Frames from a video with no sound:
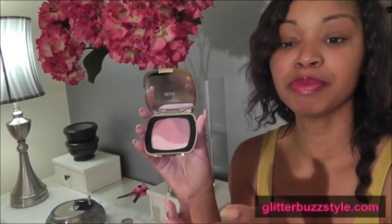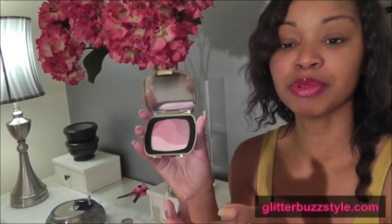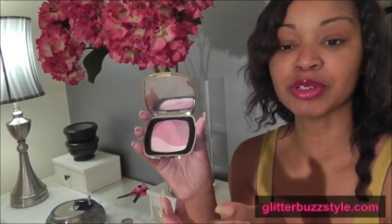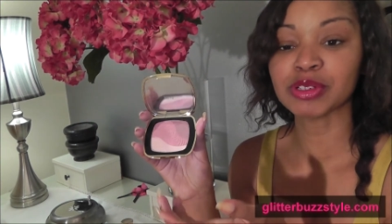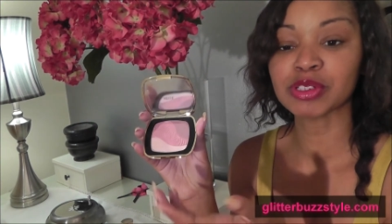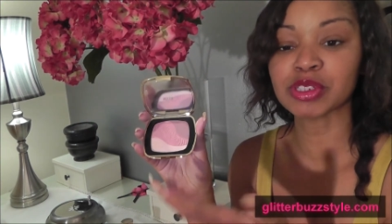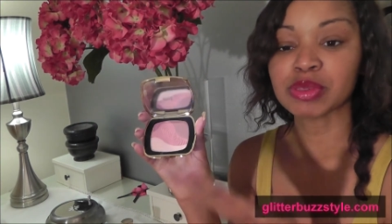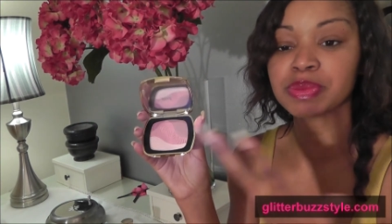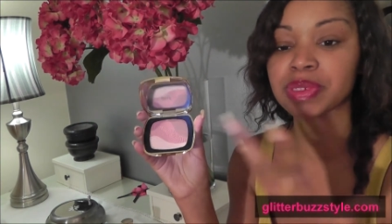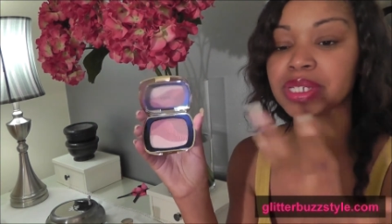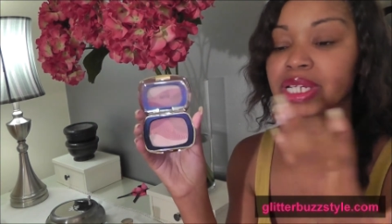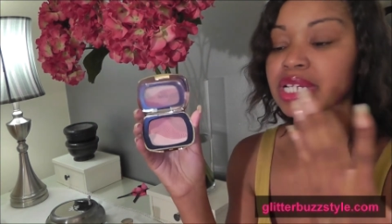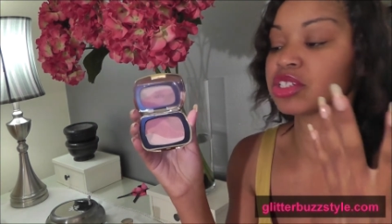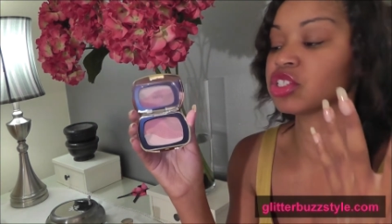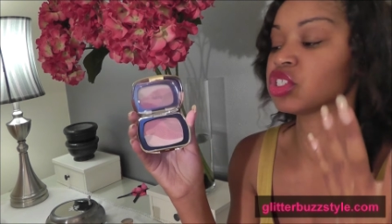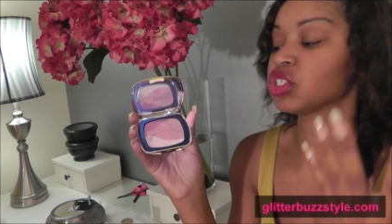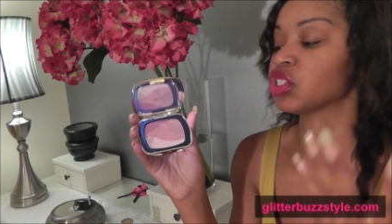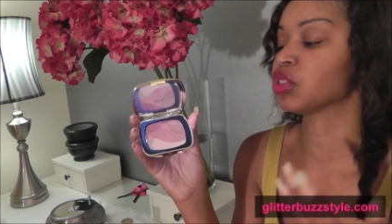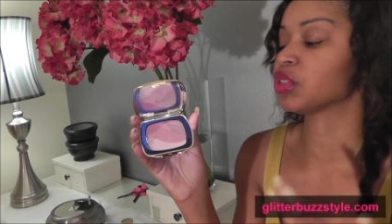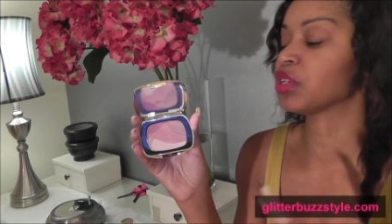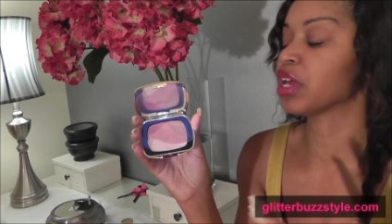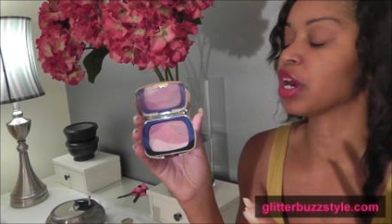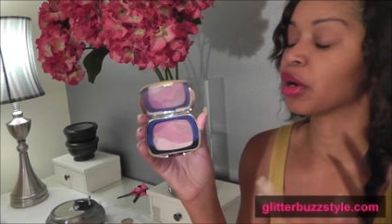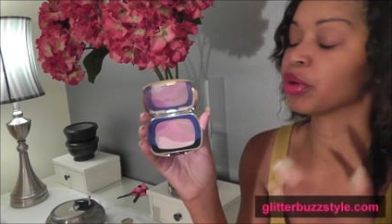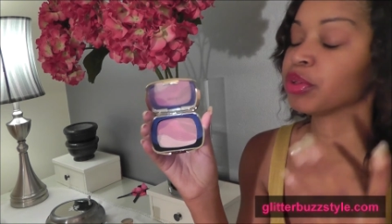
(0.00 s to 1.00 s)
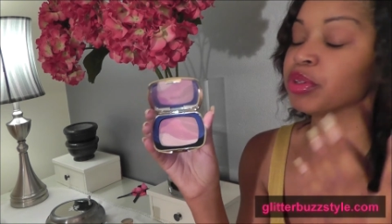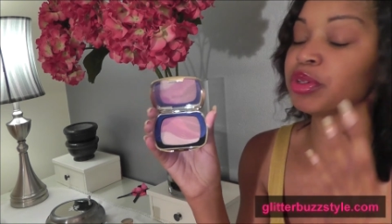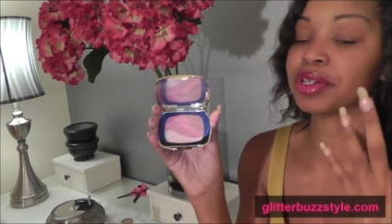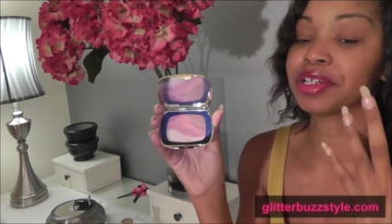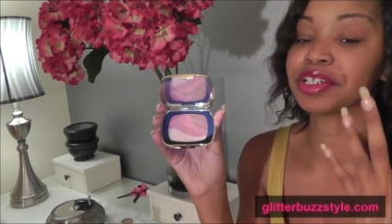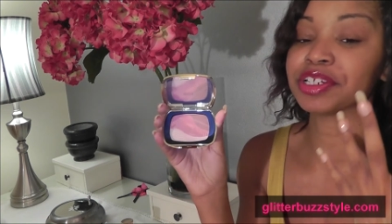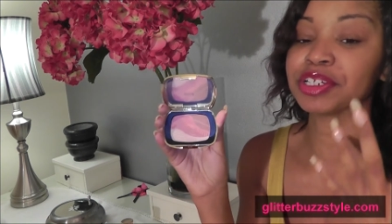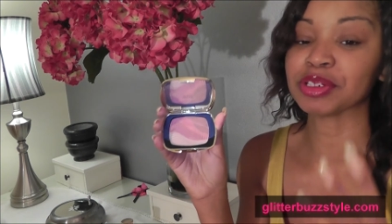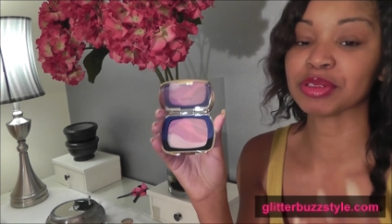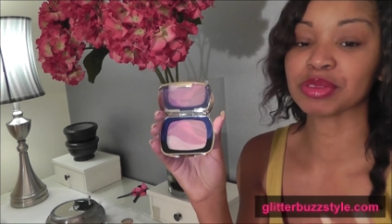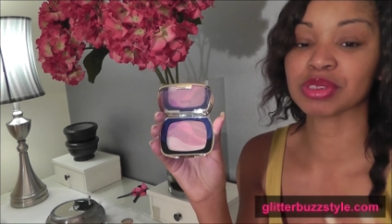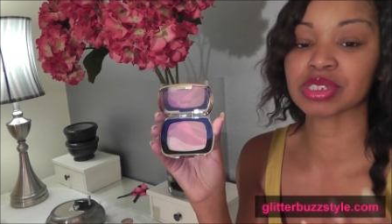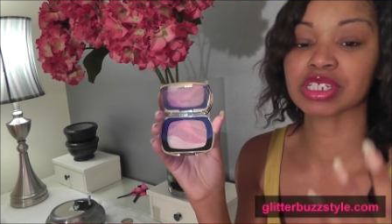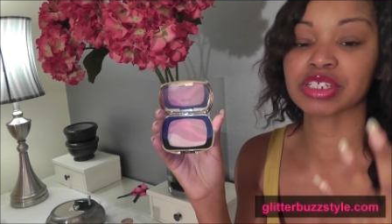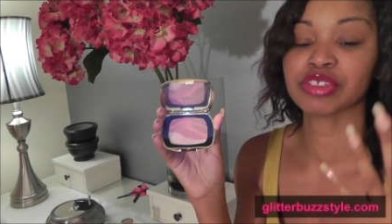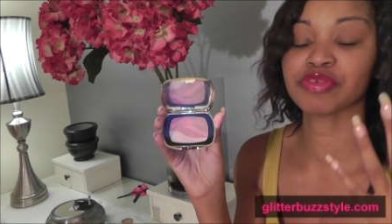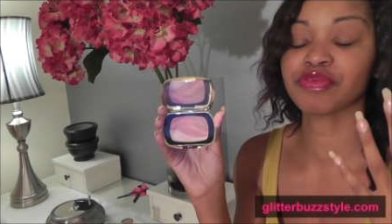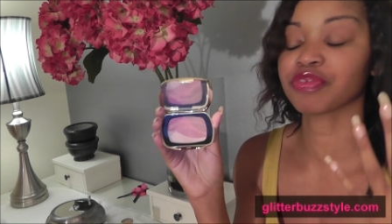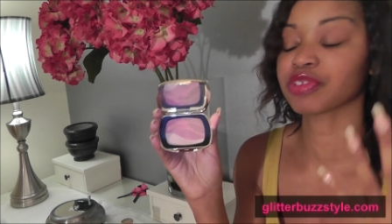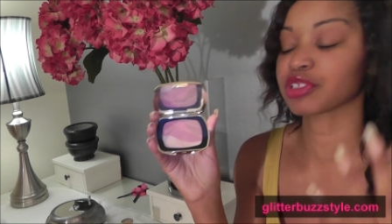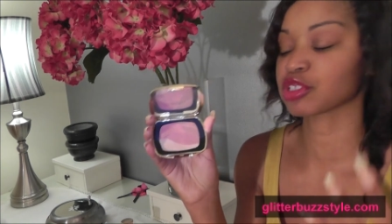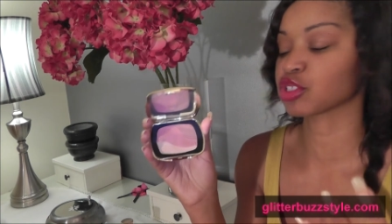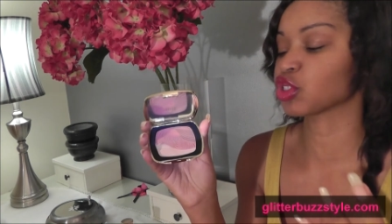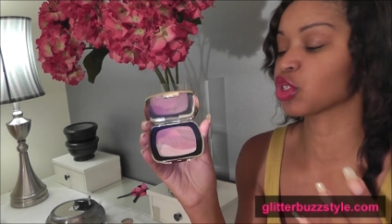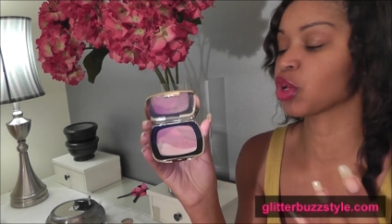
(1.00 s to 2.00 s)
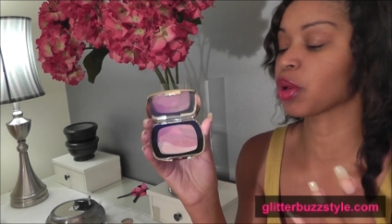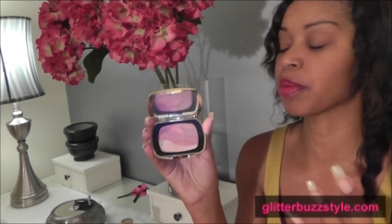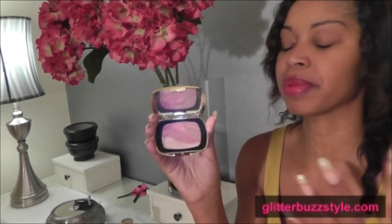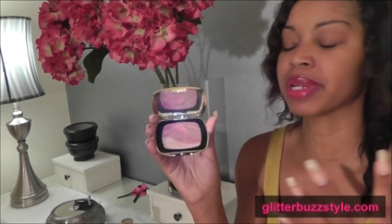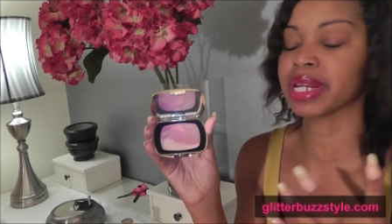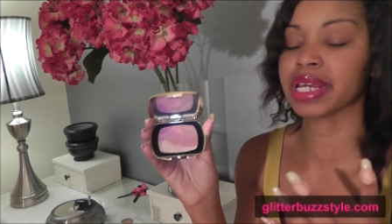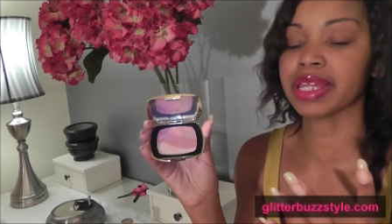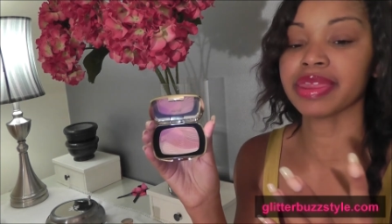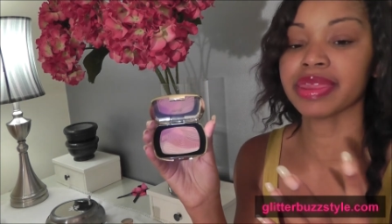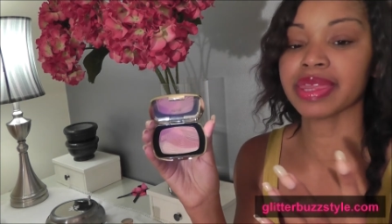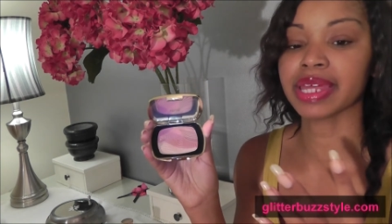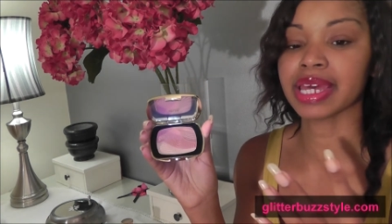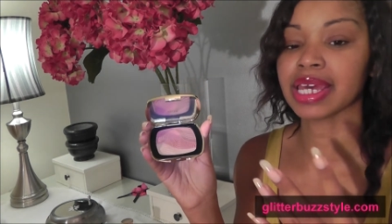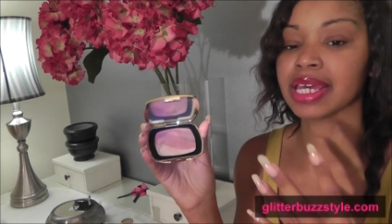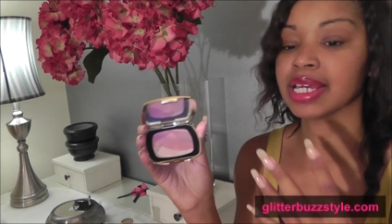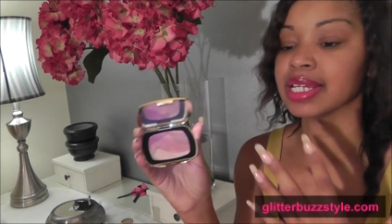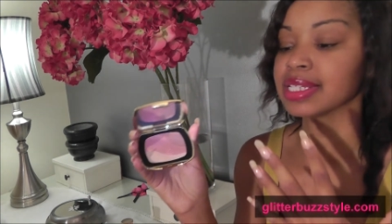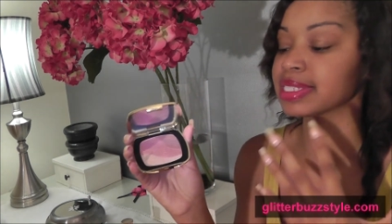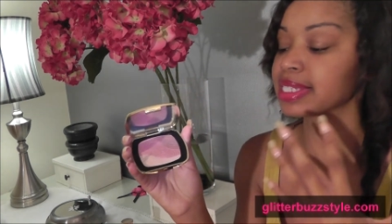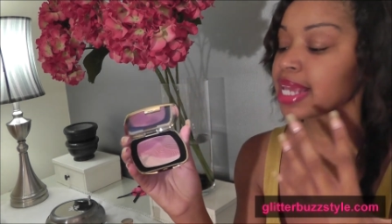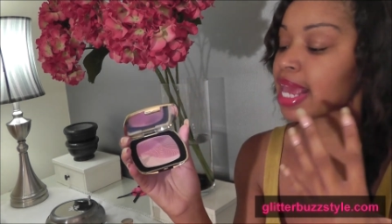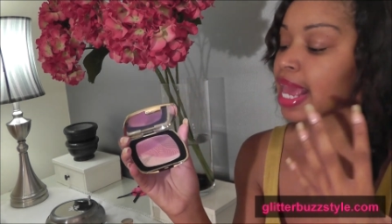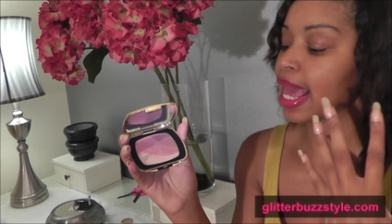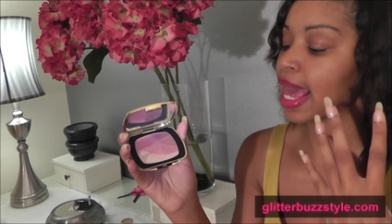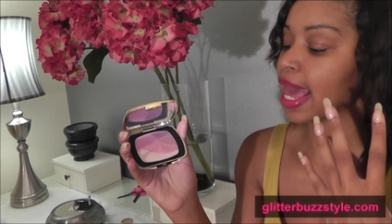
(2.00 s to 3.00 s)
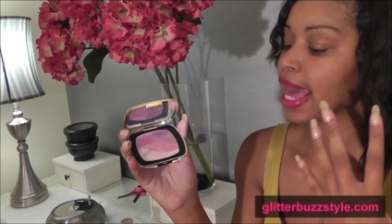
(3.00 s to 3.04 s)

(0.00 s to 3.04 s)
boost because you know you can use it for so many things.